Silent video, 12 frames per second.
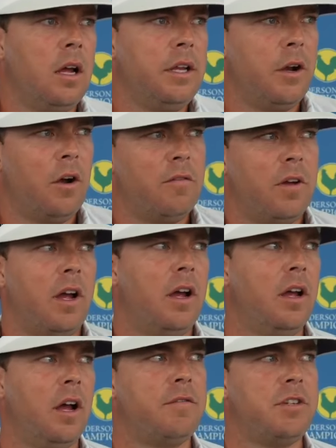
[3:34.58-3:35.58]
You know,
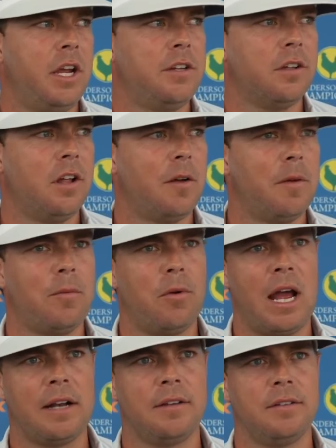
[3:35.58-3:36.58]
I've changed a lot of my
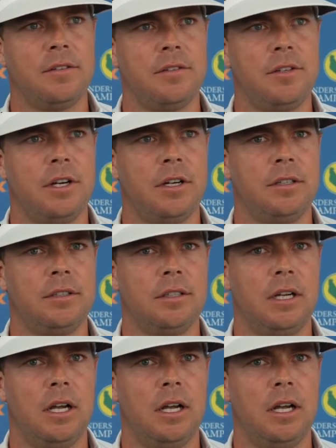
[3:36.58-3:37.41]
practice this year.